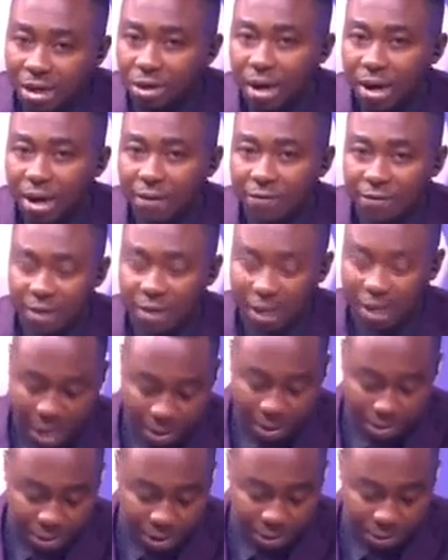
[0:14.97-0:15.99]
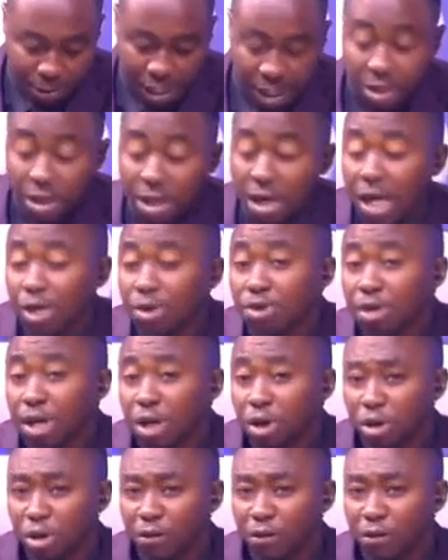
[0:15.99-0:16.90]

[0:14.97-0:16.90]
after coming back in the country.